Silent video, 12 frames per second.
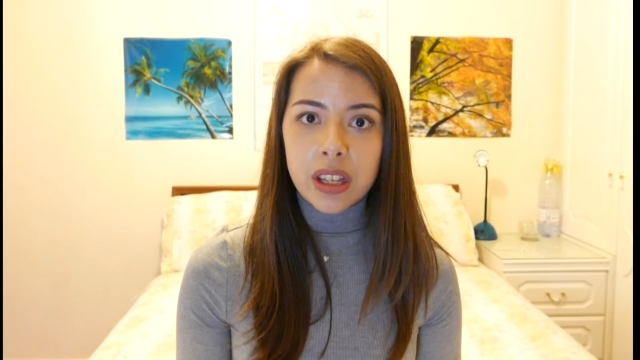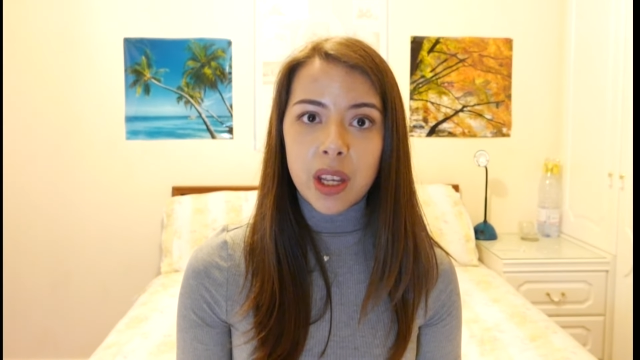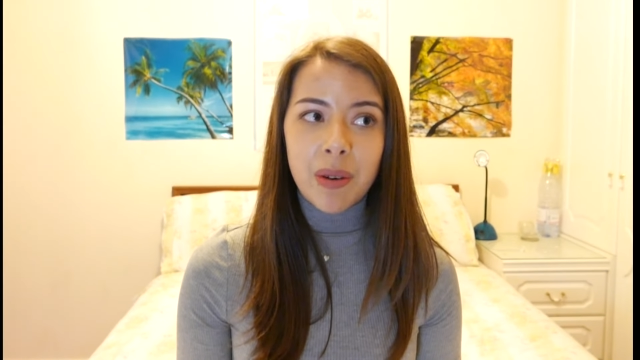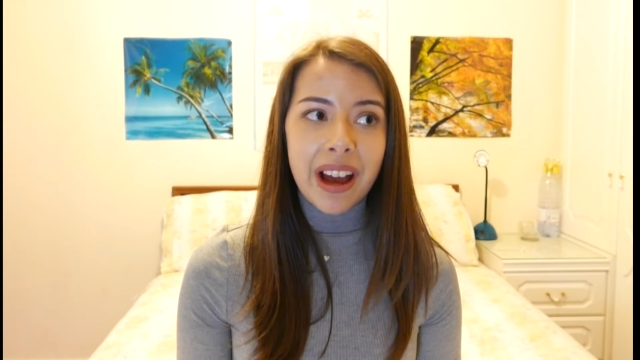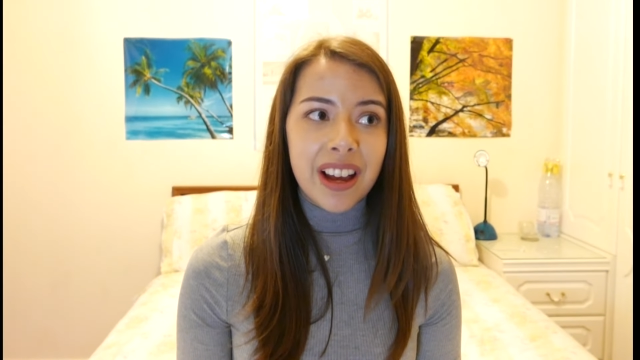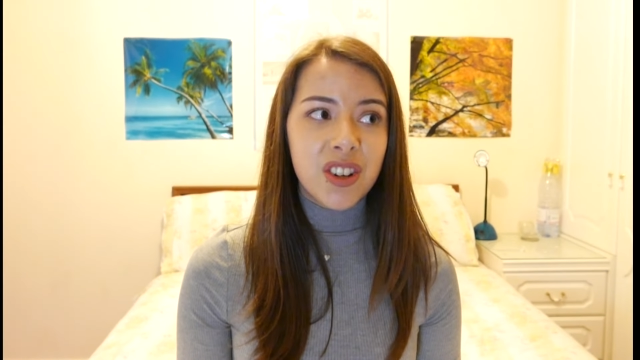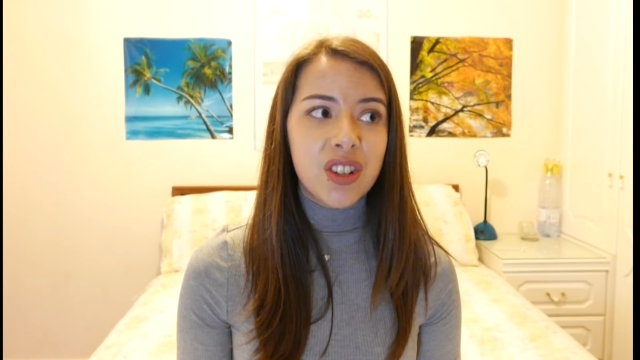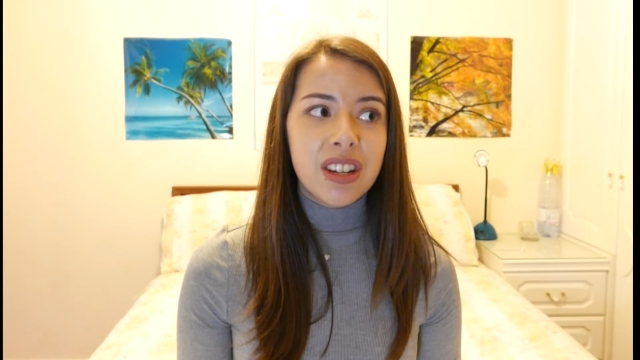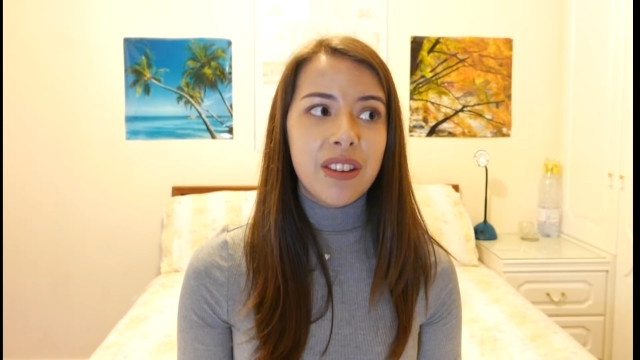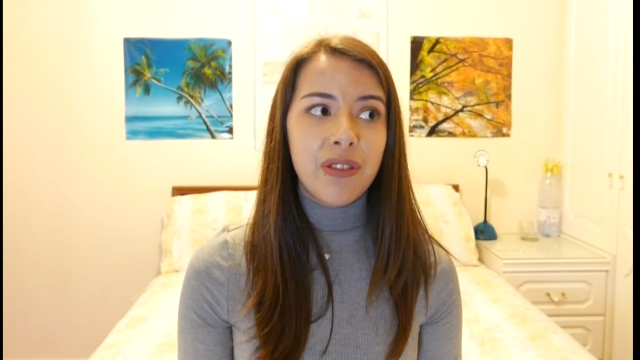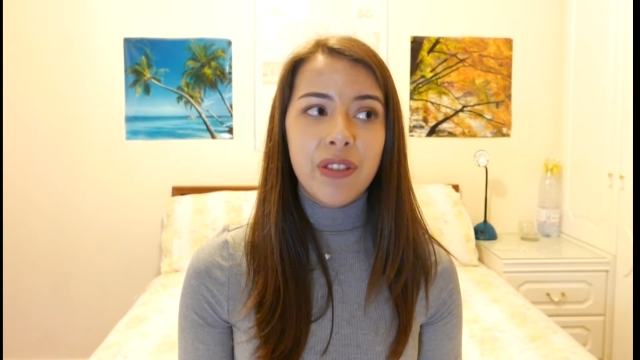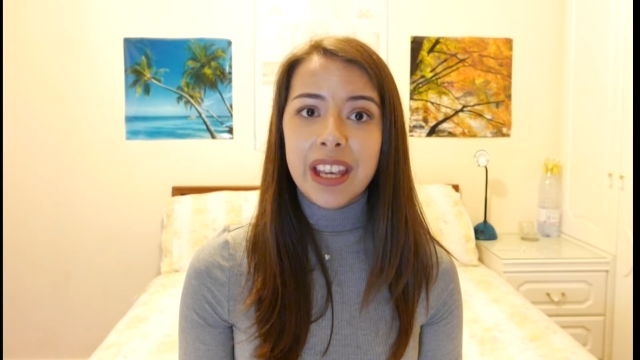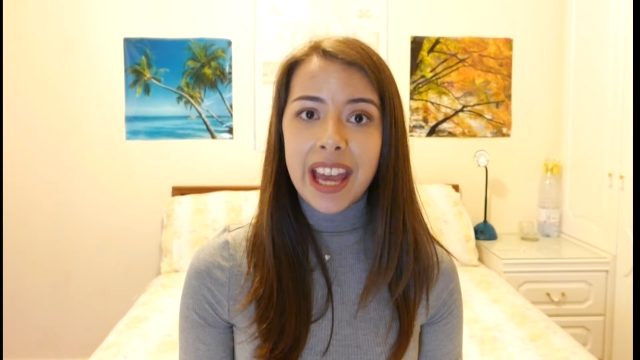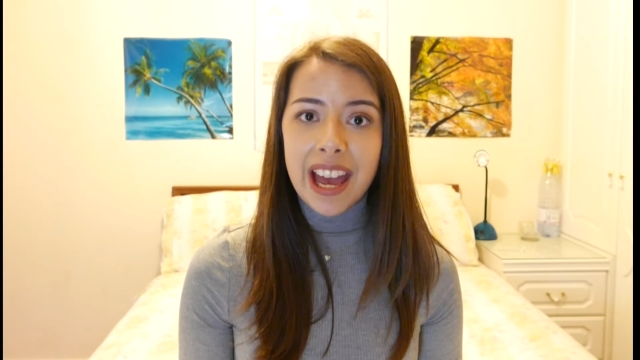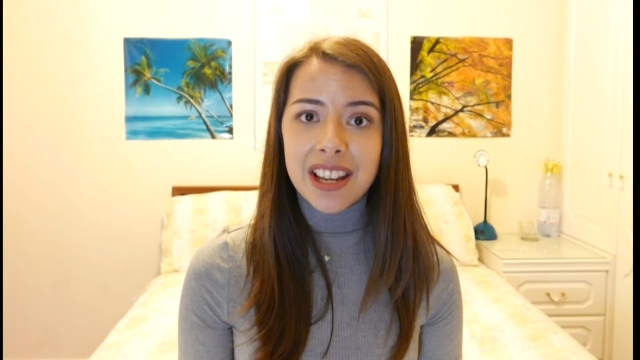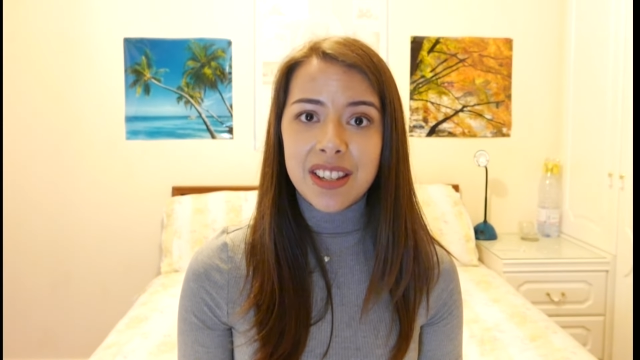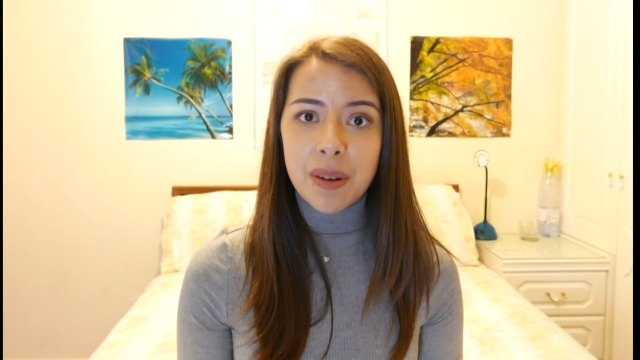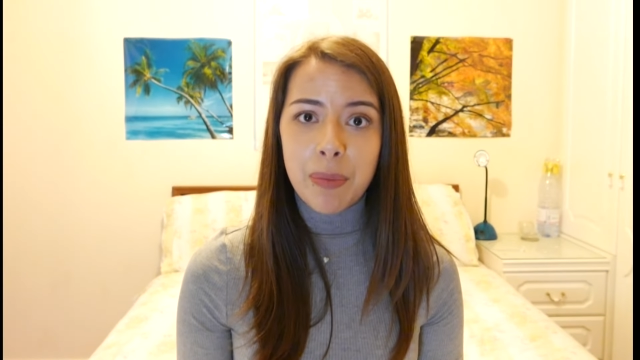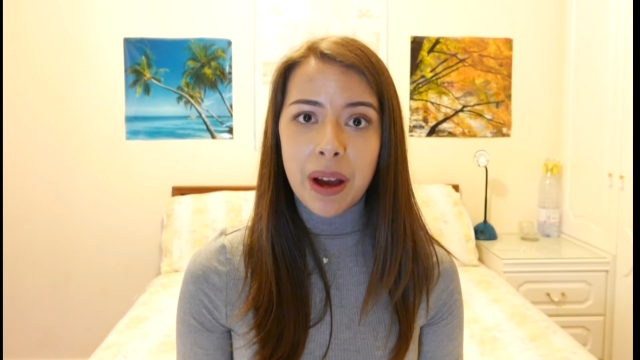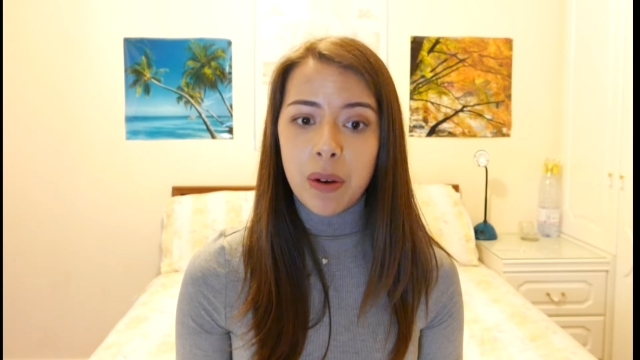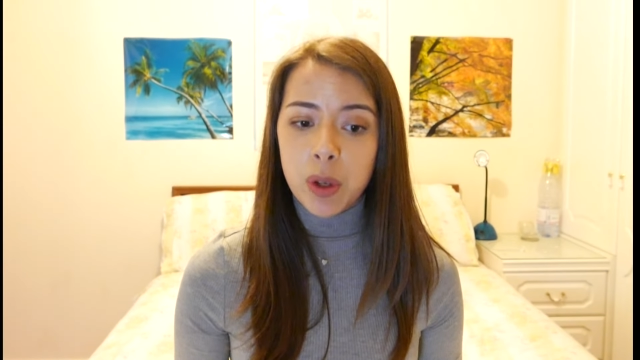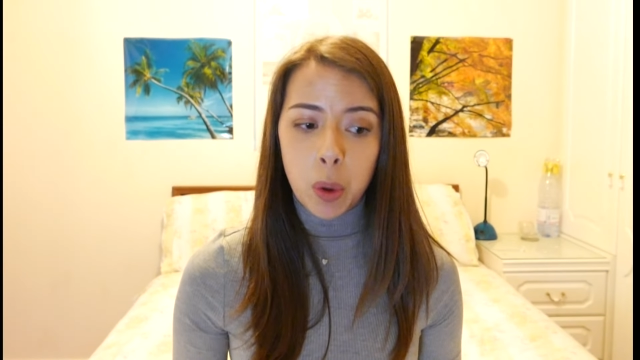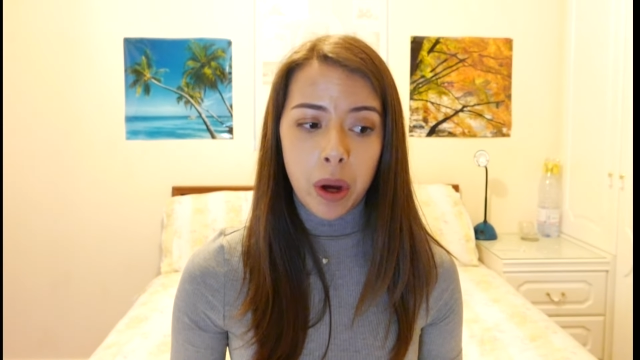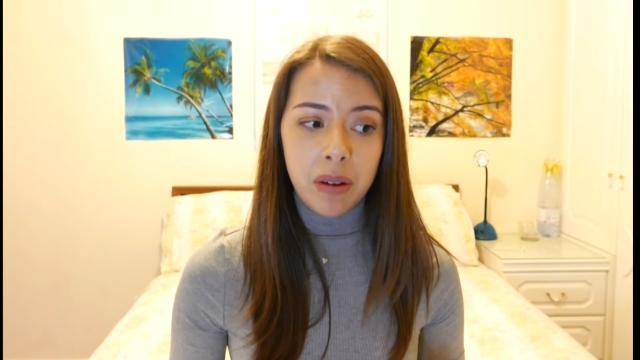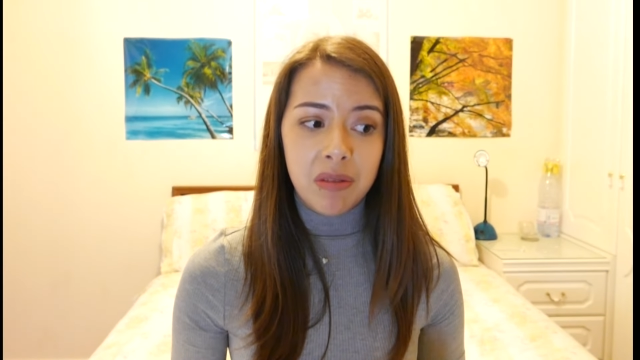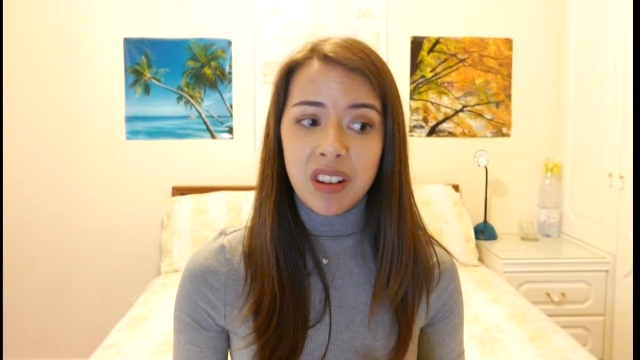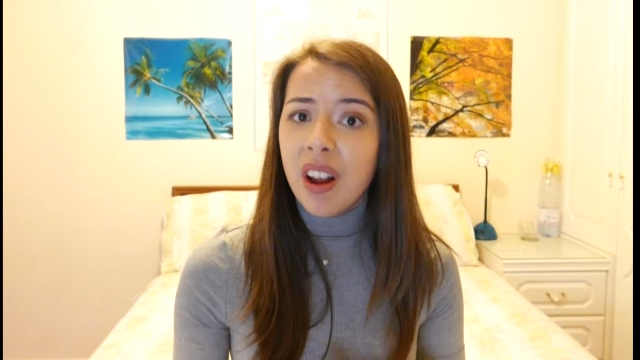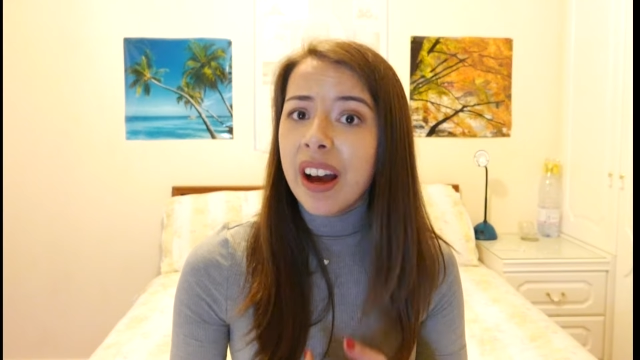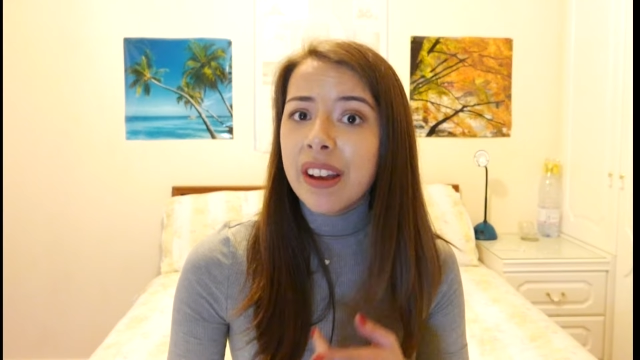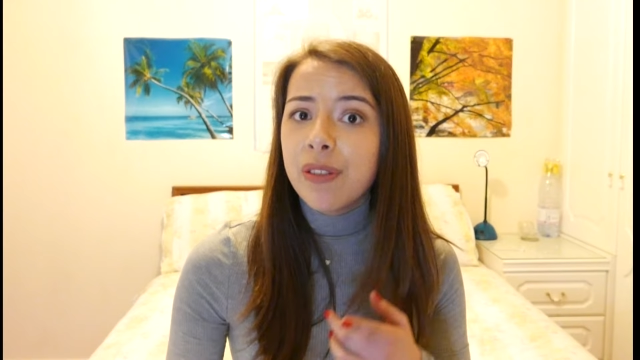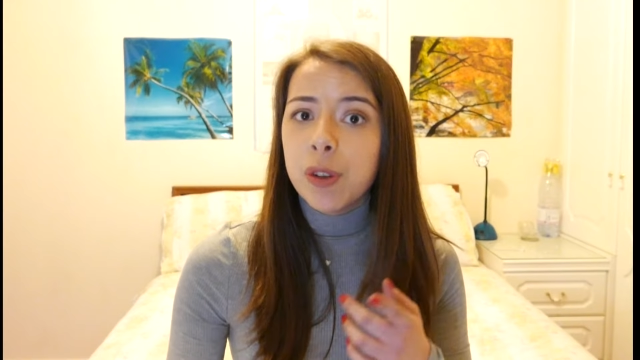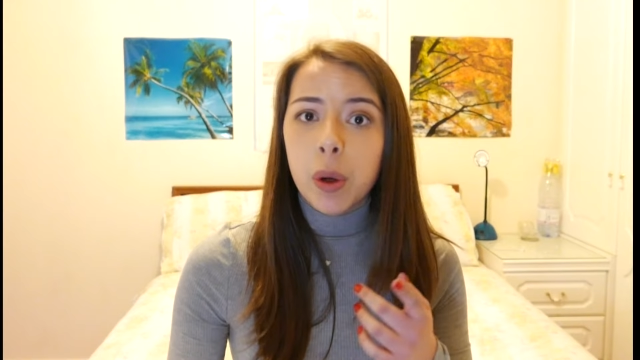that you actually forget about your own life,